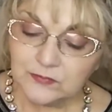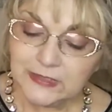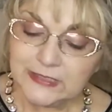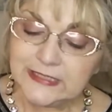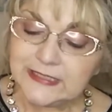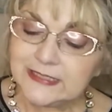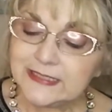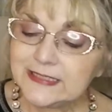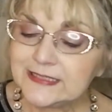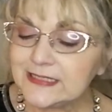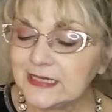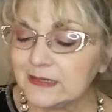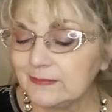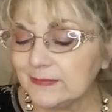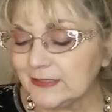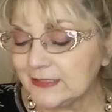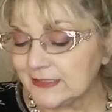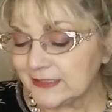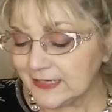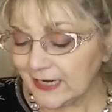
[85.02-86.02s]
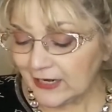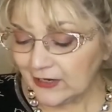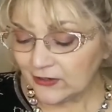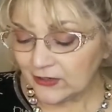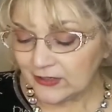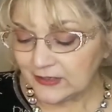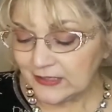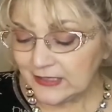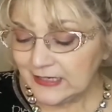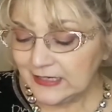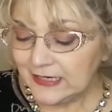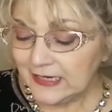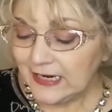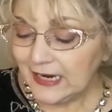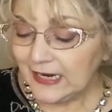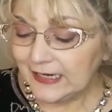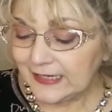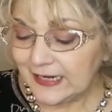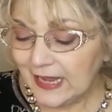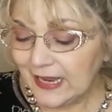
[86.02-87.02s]
it is a mascara,
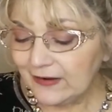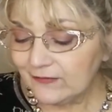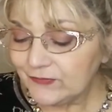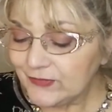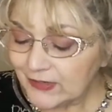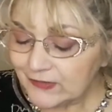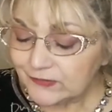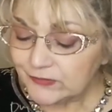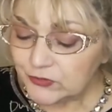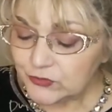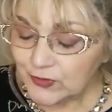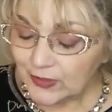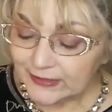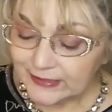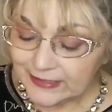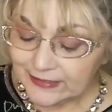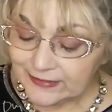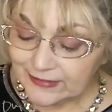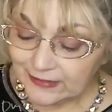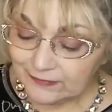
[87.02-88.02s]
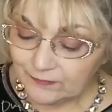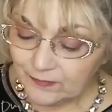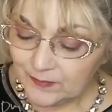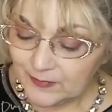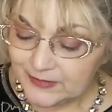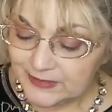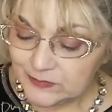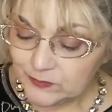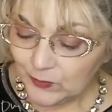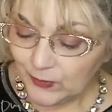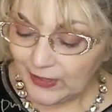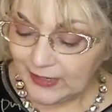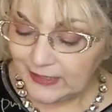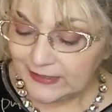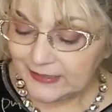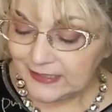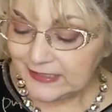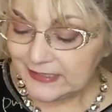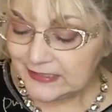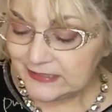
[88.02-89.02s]
and I have never tried anything from this
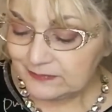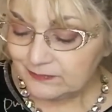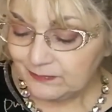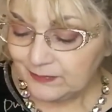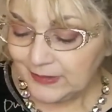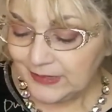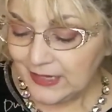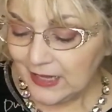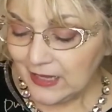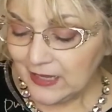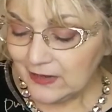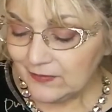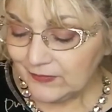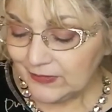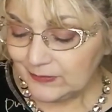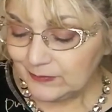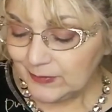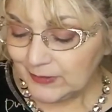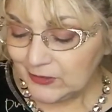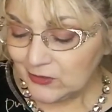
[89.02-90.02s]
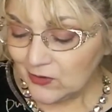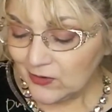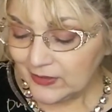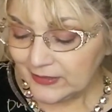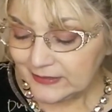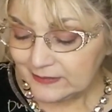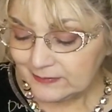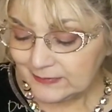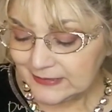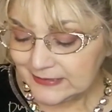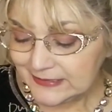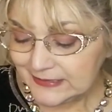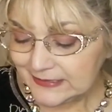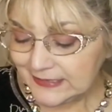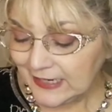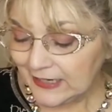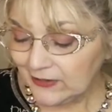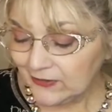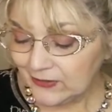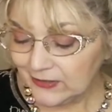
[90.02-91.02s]
brand. It is Be Up and Beyond
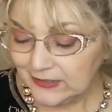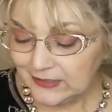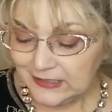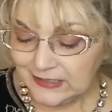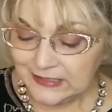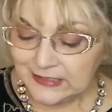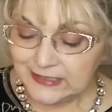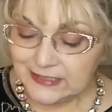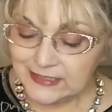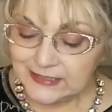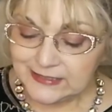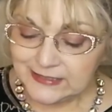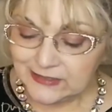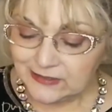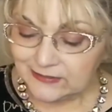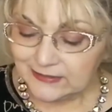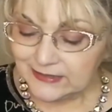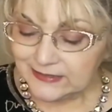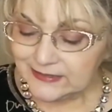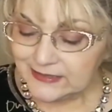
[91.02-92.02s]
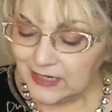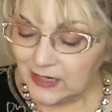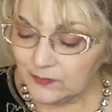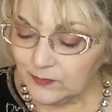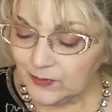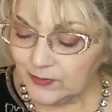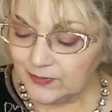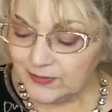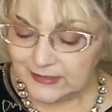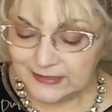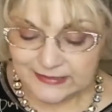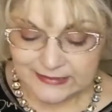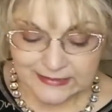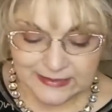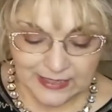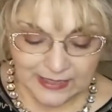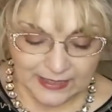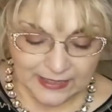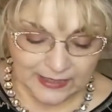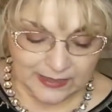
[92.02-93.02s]
Mascara. So let's open this
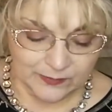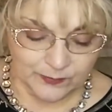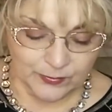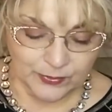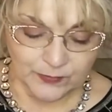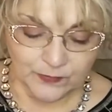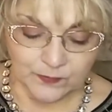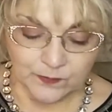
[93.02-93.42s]
up.